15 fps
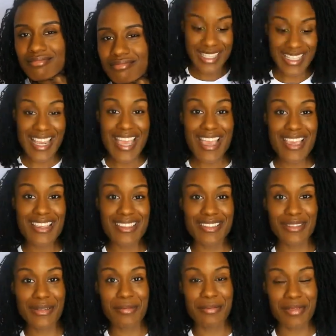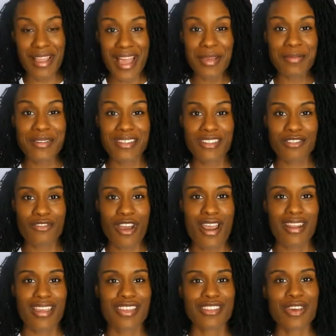Today's Black Business
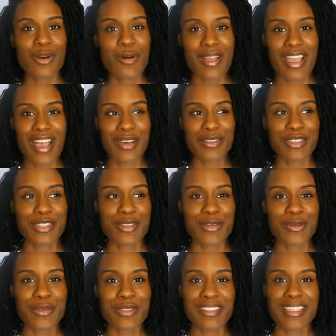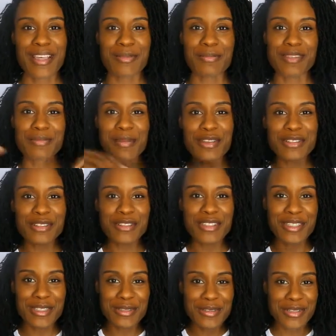Friday is going out to some special
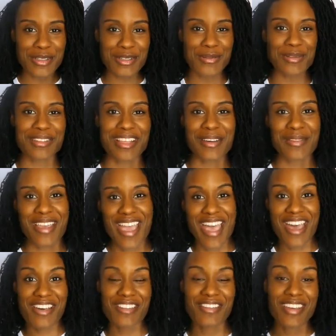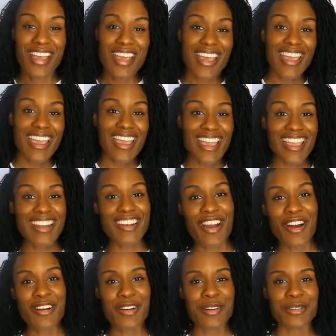YouTubers that we have in
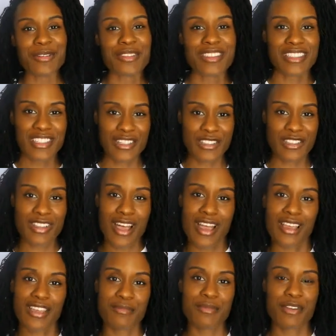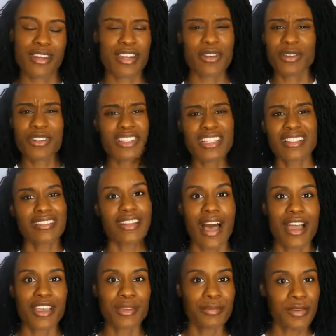our own Sister Lock community, or just
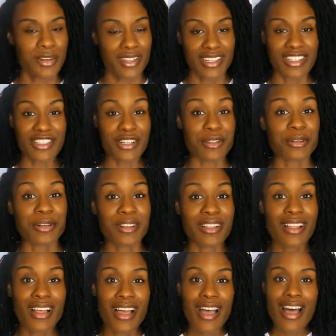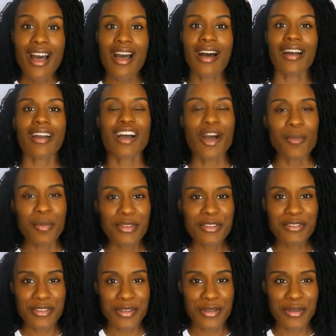Lock community in general. A couple
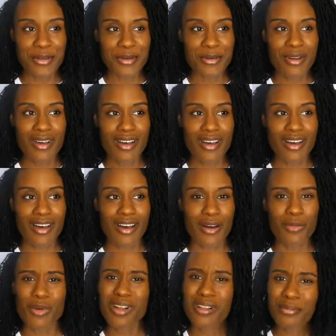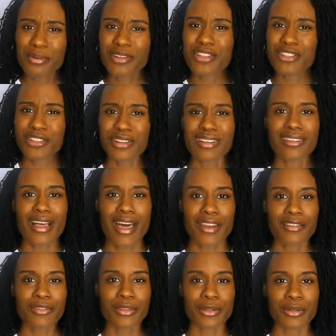of you, um, well, I'm pretty sure a lot
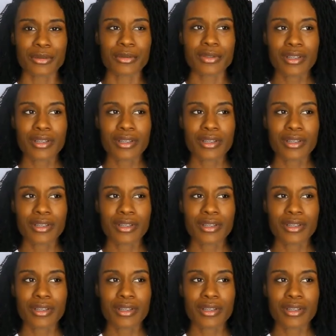of you